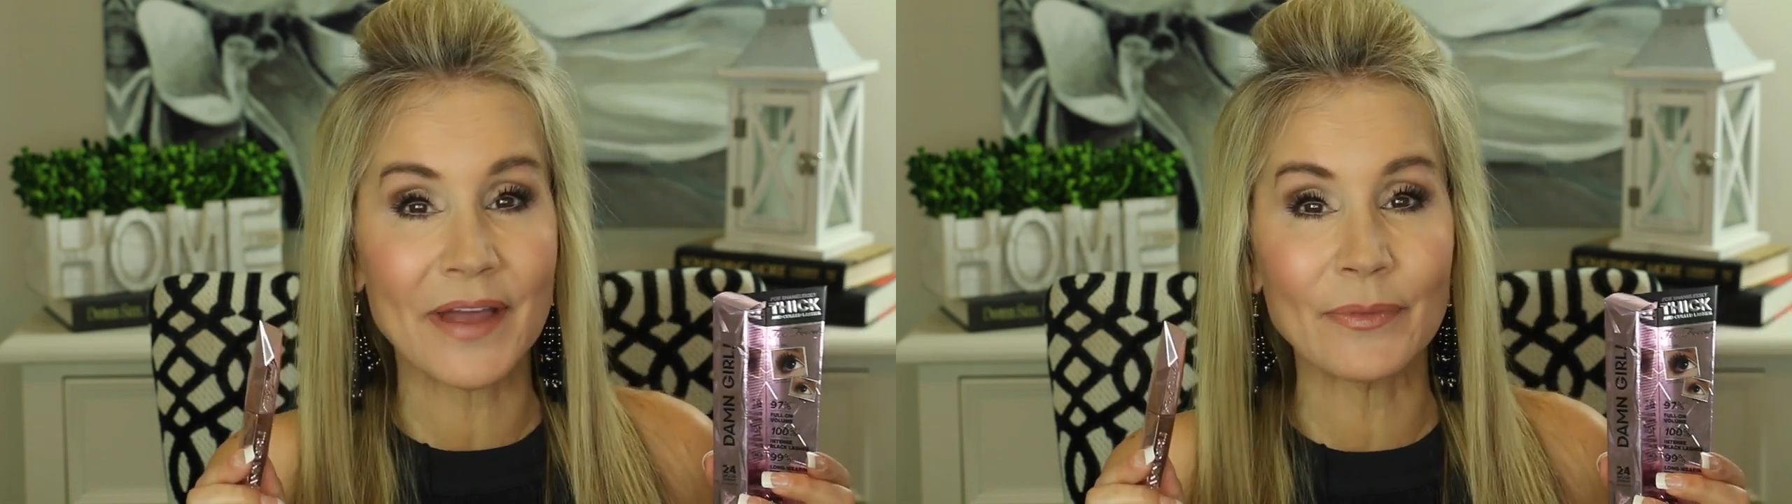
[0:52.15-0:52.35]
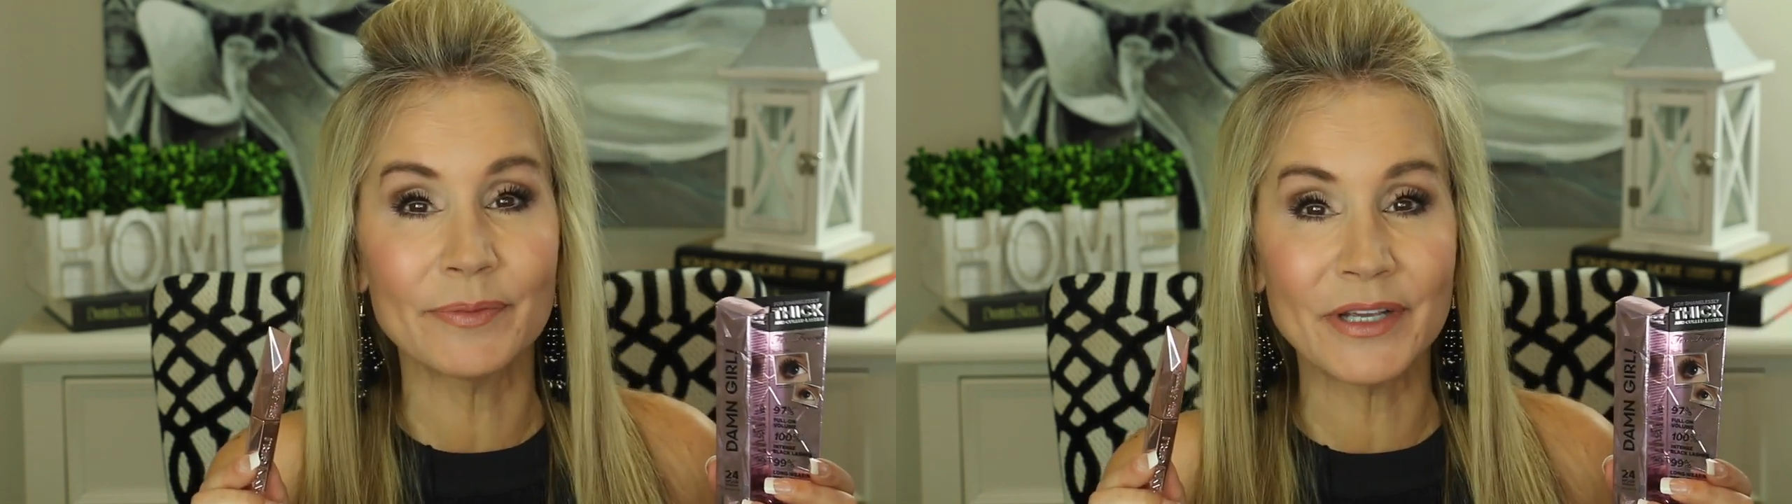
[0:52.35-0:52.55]

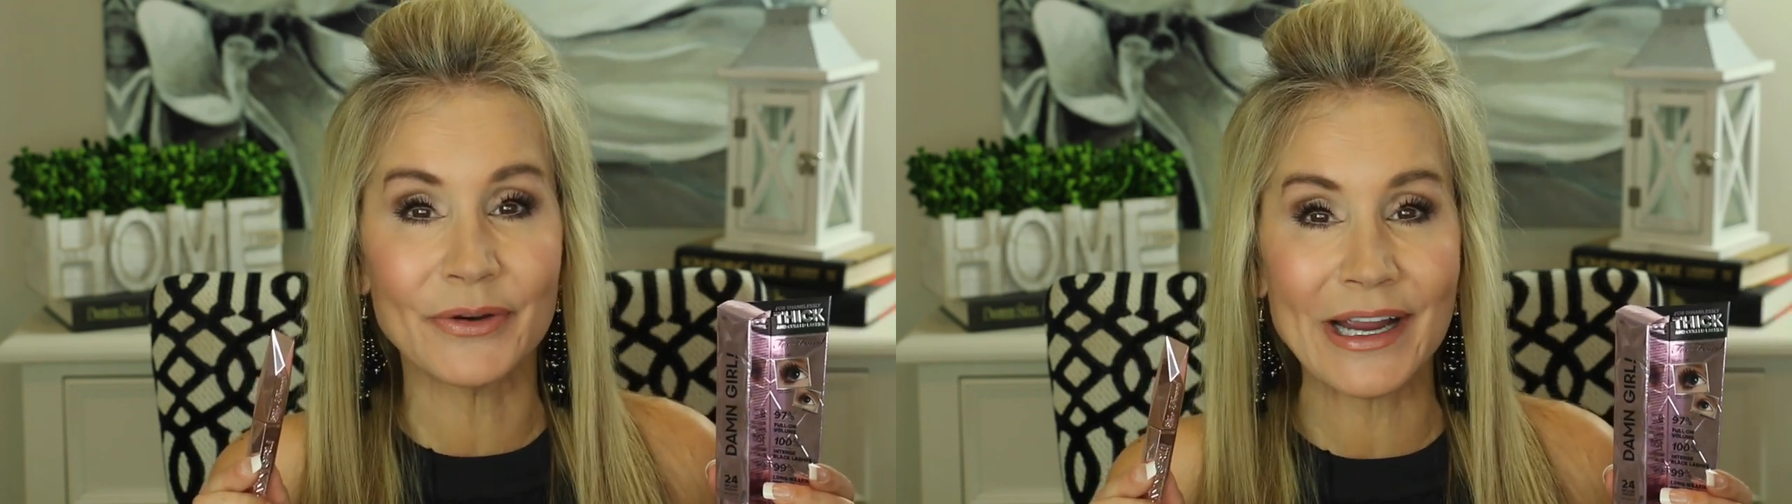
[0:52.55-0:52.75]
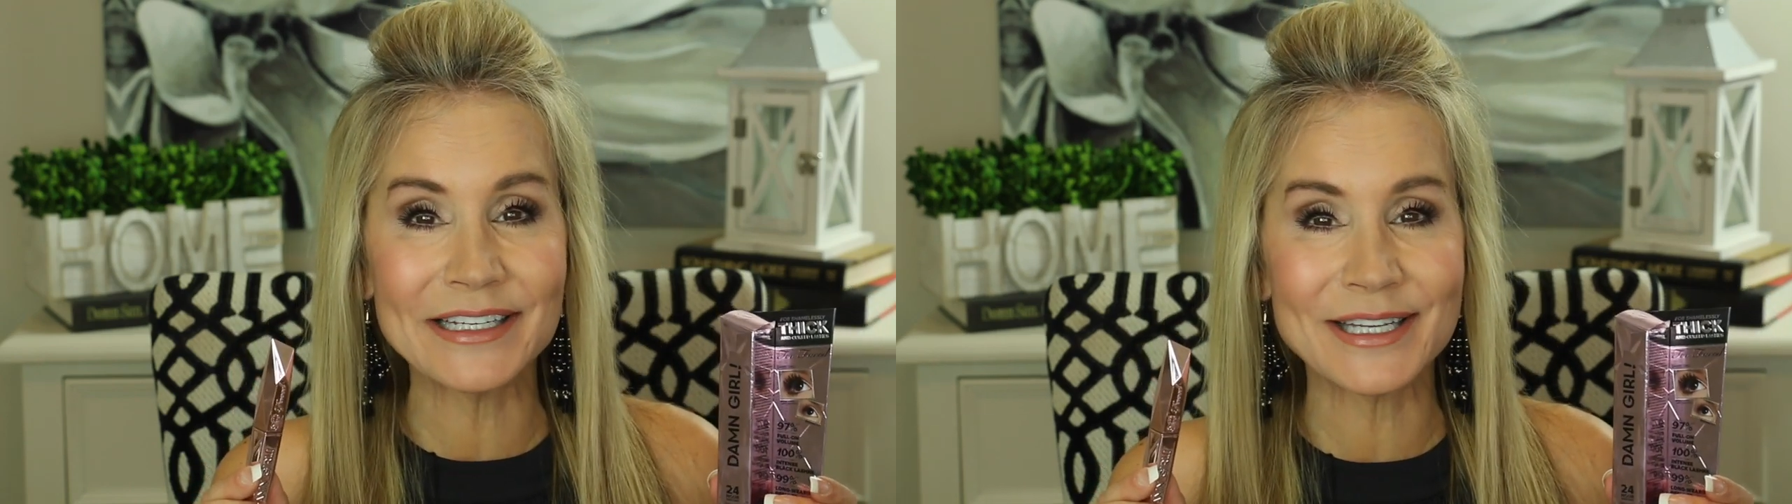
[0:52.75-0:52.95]
that would be
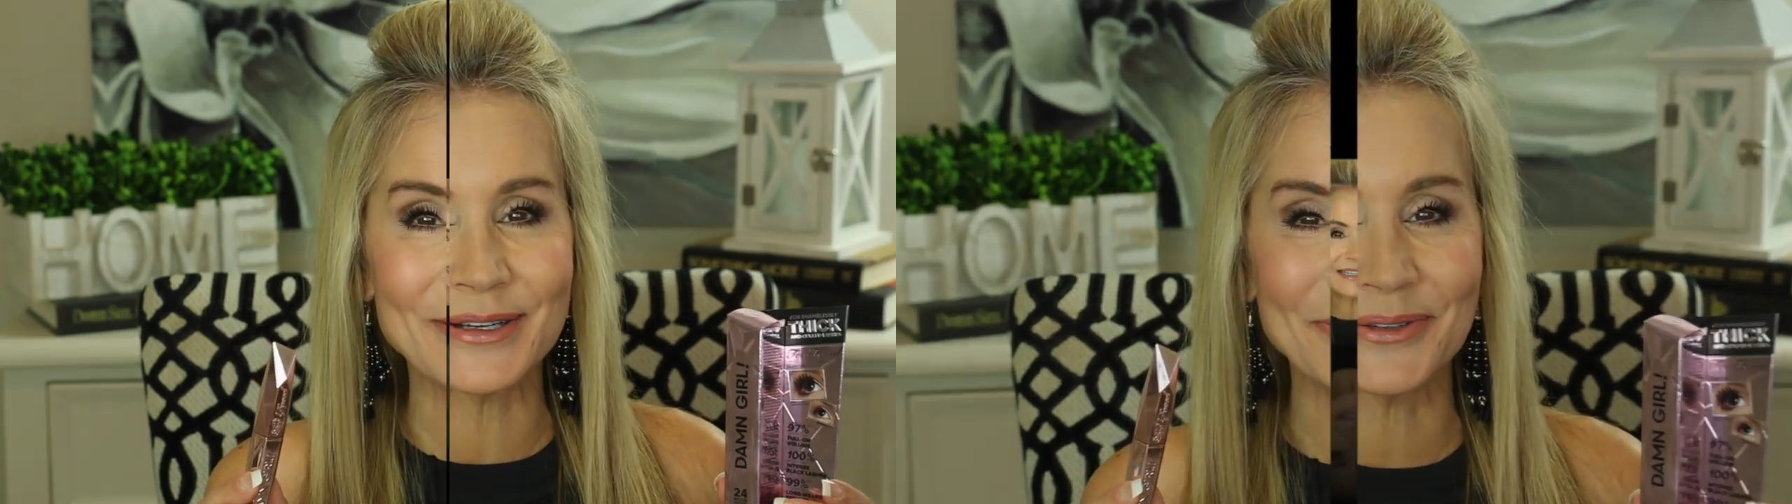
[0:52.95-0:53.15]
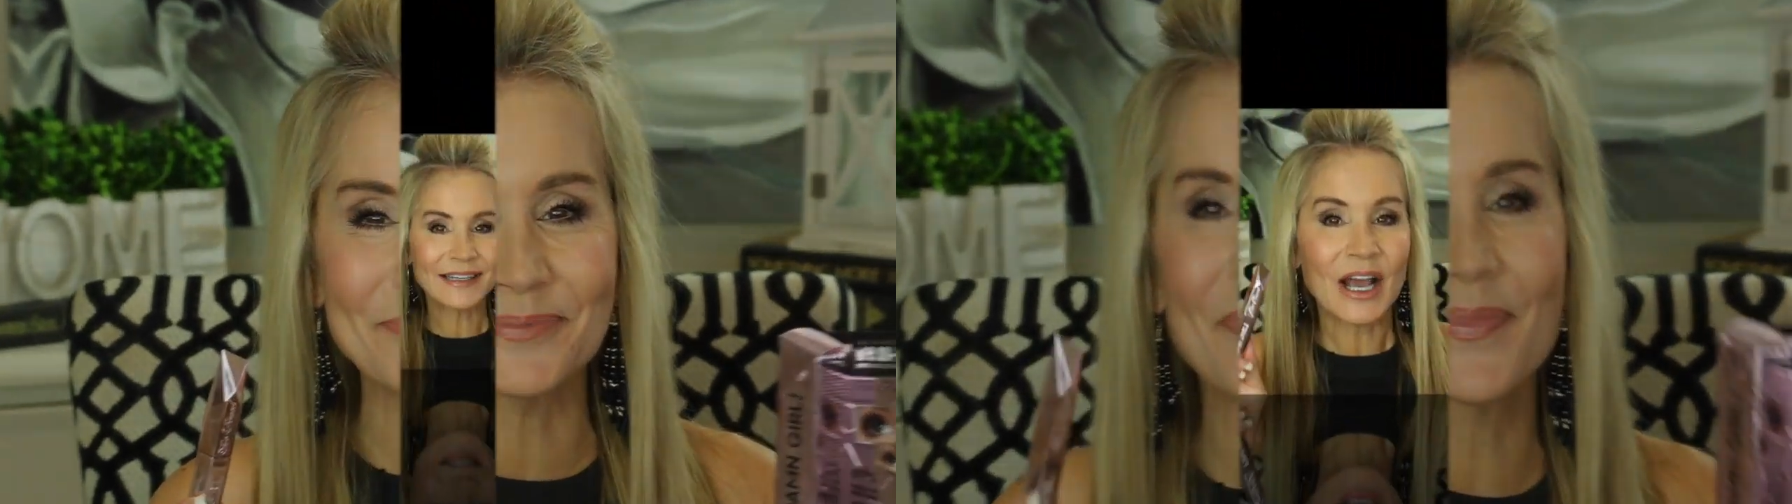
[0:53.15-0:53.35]
great
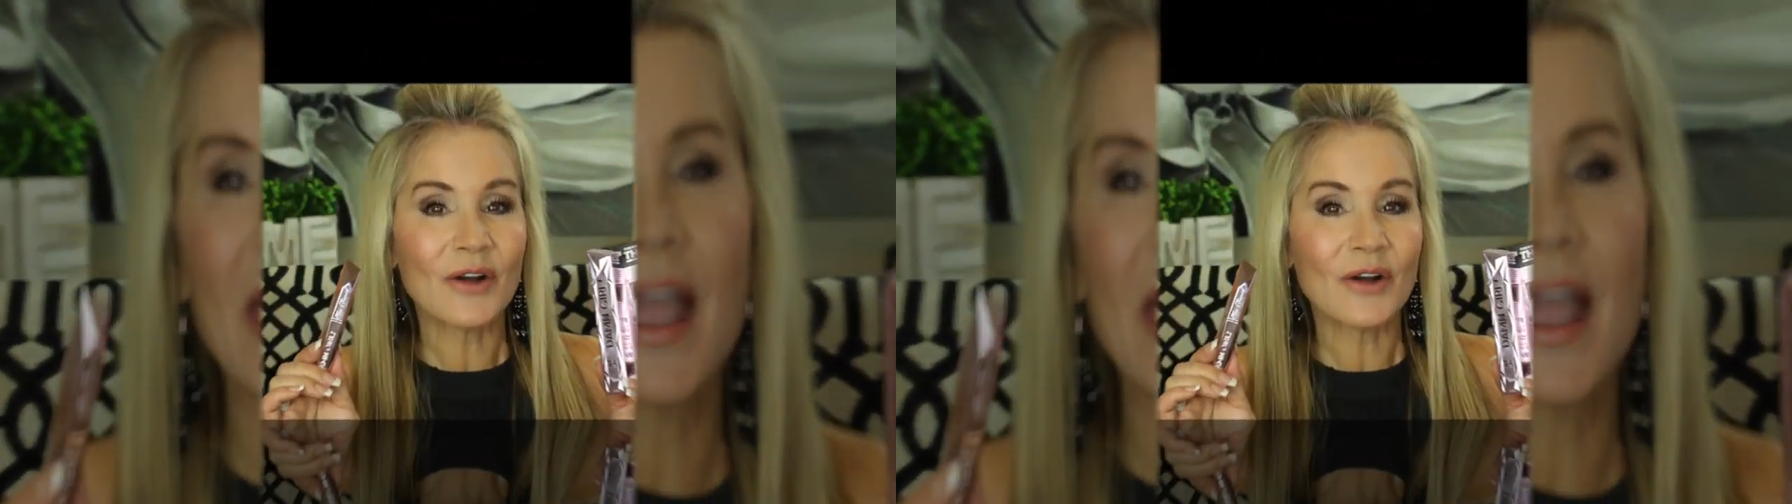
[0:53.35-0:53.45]
too.